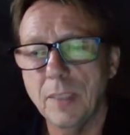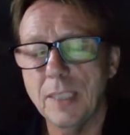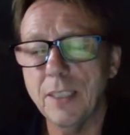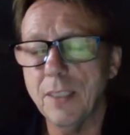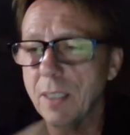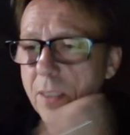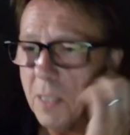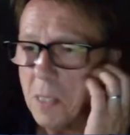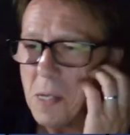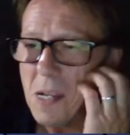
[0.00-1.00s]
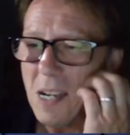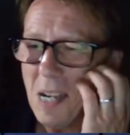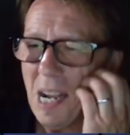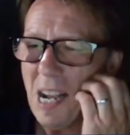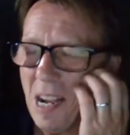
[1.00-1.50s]
I think,
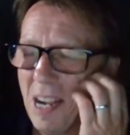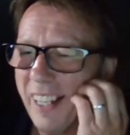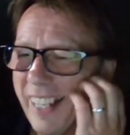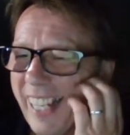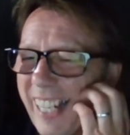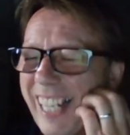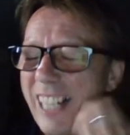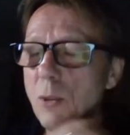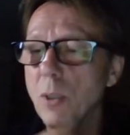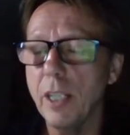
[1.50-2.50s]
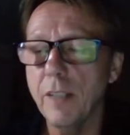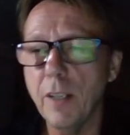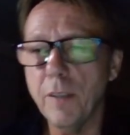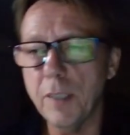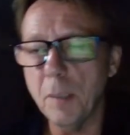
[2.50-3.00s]
again, now, if
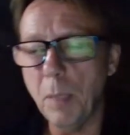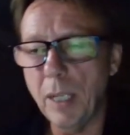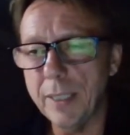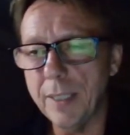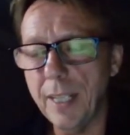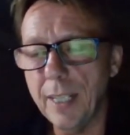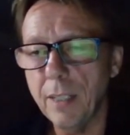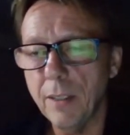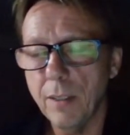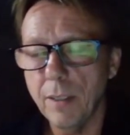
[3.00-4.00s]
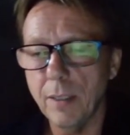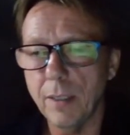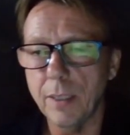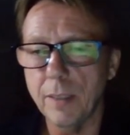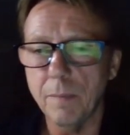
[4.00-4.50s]
I've had a bad day,
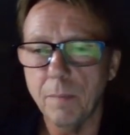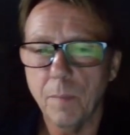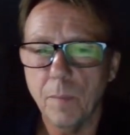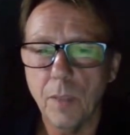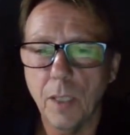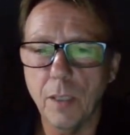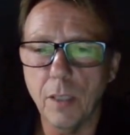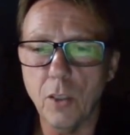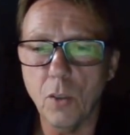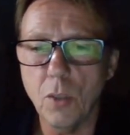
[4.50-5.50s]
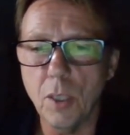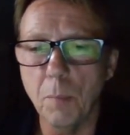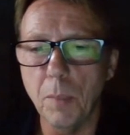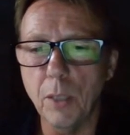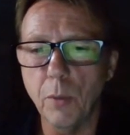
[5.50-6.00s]
and I saw
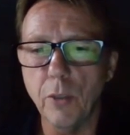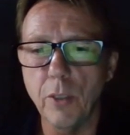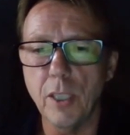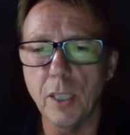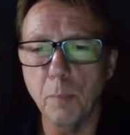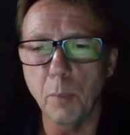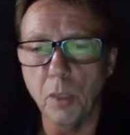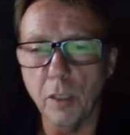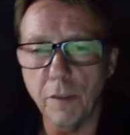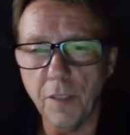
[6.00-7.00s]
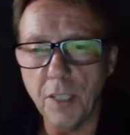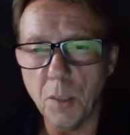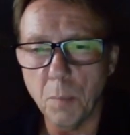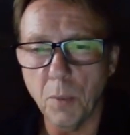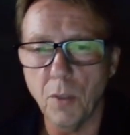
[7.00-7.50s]
somebody quite recently pulling a
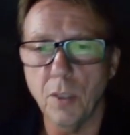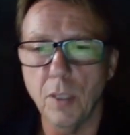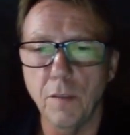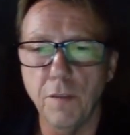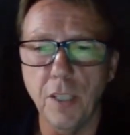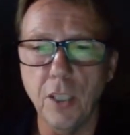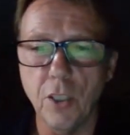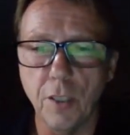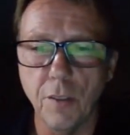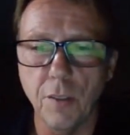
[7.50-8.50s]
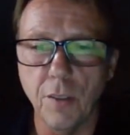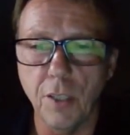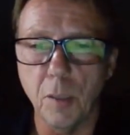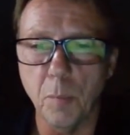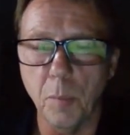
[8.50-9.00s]
face because they had finished a
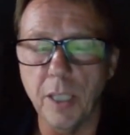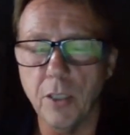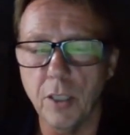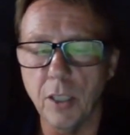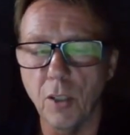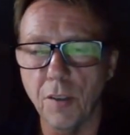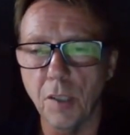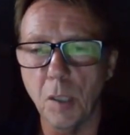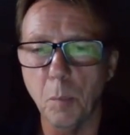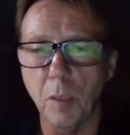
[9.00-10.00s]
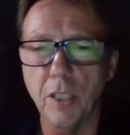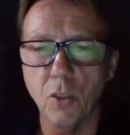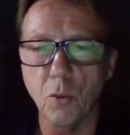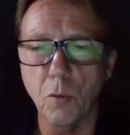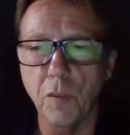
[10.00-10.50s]
third place and they got a third
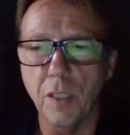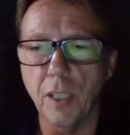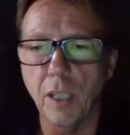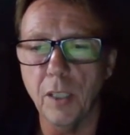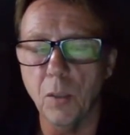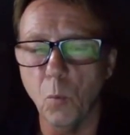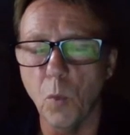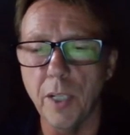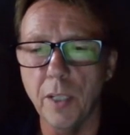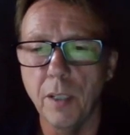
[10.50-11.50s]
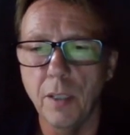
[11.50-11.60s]
place trophy and they hadn't won.